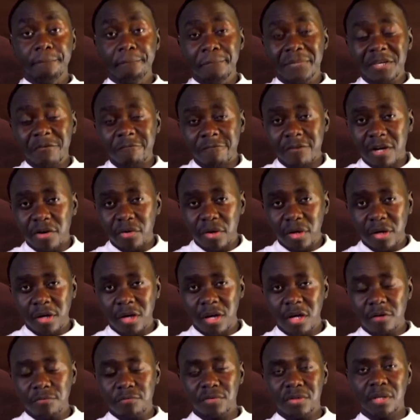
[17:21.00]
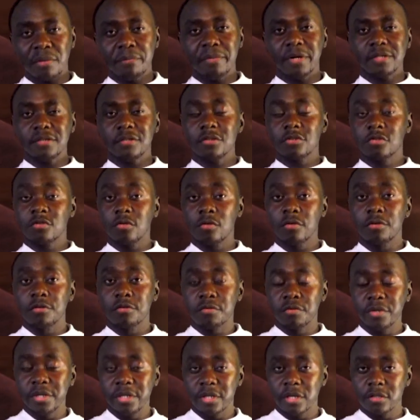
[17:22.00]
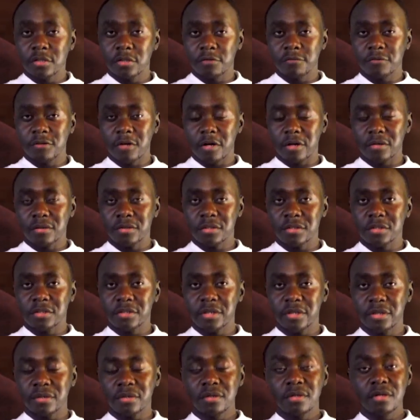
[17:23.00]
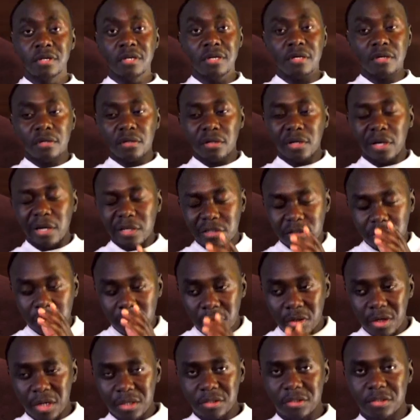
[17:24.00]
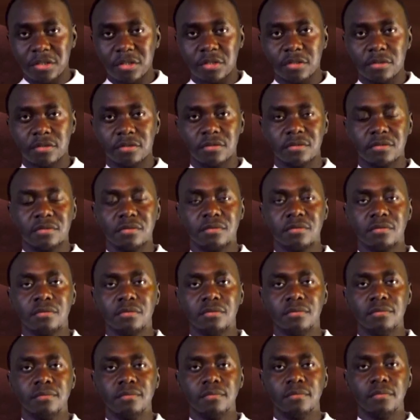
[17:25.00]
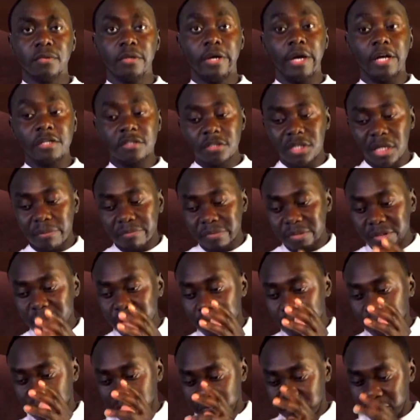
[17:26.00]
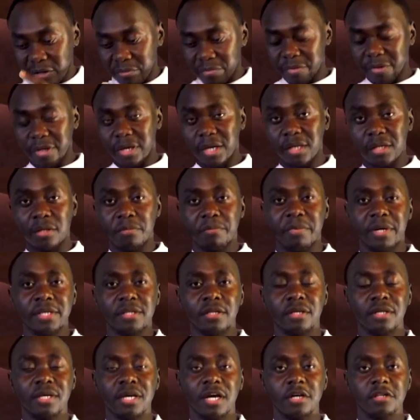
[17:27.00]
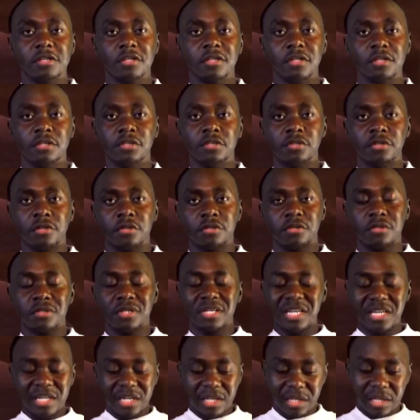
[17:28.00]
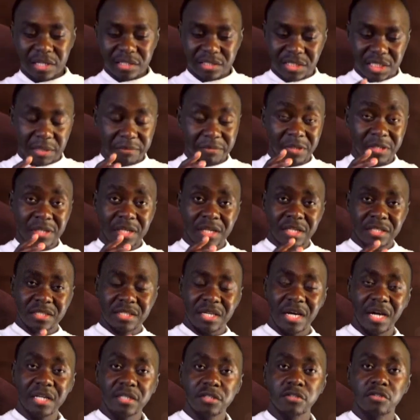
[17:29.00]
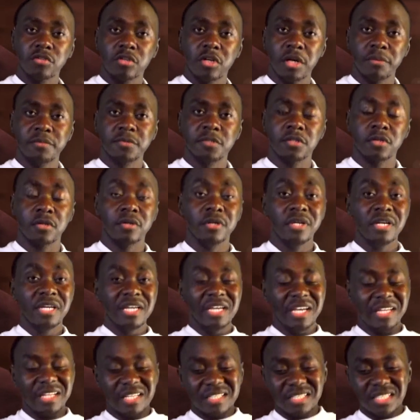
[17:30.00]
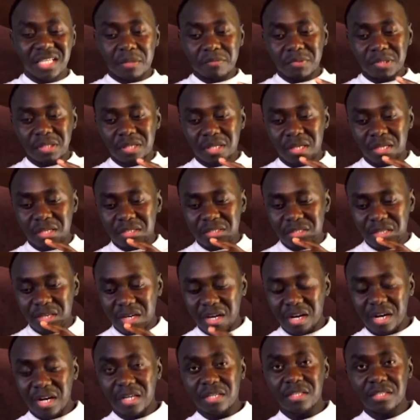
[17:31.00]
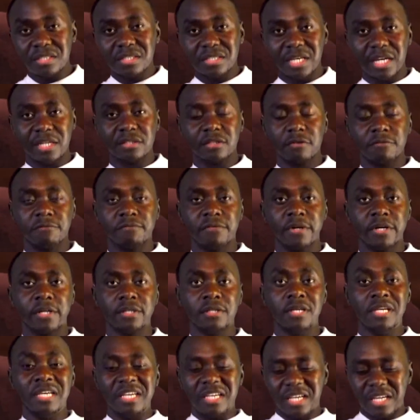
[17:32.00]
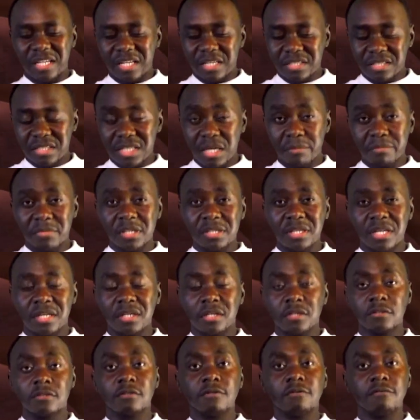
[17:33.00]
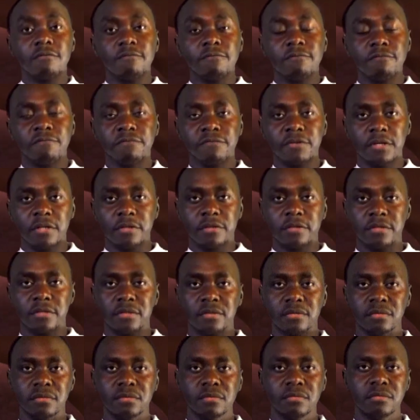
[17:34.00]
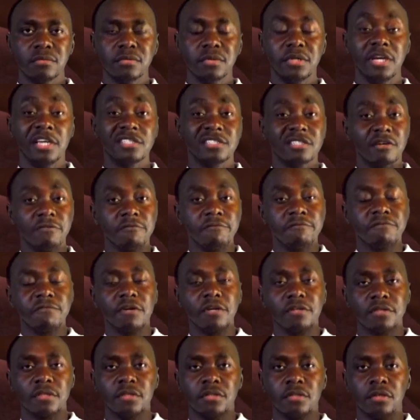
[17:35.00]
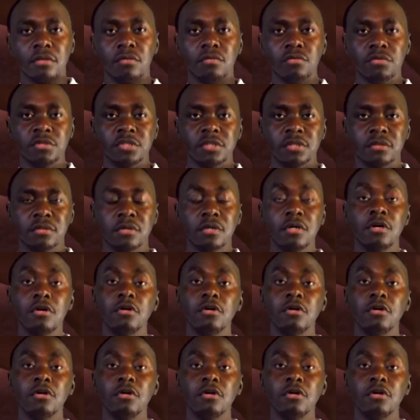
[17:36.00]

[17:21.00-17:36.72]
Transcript: Be very careful about this whole three days of darkness thing. It's nonsense. It's something that is fabricated by the Catholic Church. It is something that is unscriptural. It is something that is unsanctified. It is something that is filthy. It's a filthy delusion.